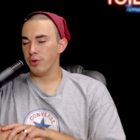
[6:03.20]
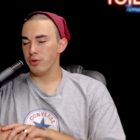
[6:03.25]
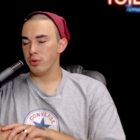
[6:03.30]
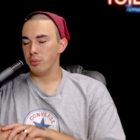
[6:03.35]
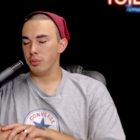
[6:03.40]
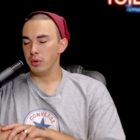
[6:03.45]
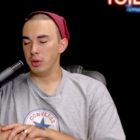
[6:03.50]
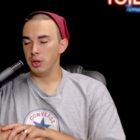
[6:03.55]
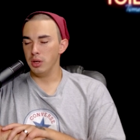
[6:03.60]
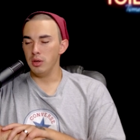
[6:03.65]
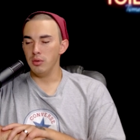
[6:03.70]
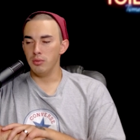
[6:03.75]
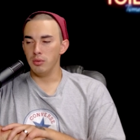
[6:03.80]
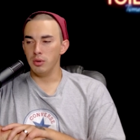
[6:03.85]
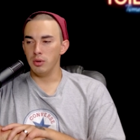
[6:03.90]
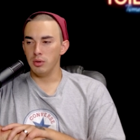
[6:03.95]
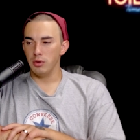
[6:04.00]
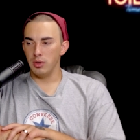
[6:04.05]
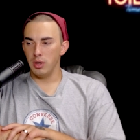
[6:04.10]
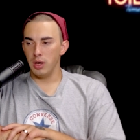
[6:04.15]
has to believe
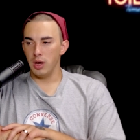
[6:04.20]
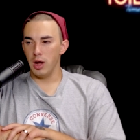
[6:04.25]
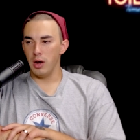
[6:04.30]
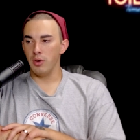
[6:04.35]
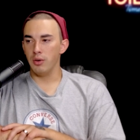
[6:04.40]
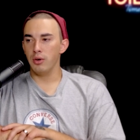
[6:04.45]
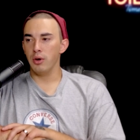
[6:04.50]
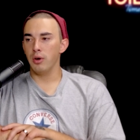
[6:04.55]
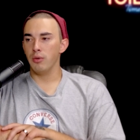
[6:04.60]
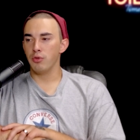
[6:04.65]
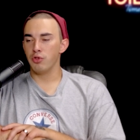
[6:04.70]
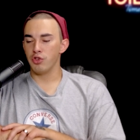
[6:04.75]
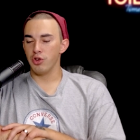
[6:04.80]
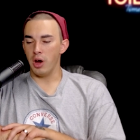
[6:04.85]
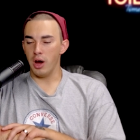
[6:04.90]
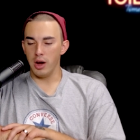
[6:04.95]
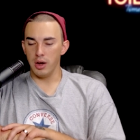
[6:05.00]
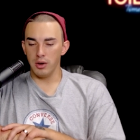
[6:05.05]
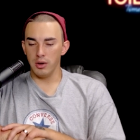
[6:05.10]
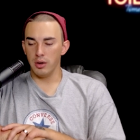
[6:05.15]
it, and I don't know if
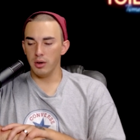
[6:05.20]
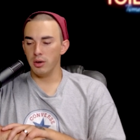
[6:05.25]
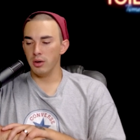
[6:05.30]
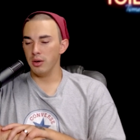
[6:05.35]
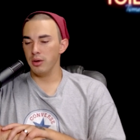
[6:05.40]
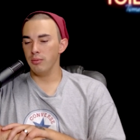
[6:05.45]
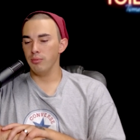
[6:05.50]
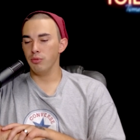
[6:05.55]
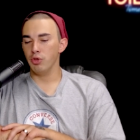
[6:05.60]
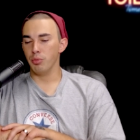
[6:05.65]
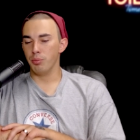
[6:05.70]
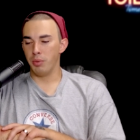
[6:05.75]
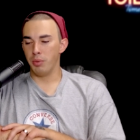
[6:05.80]
China and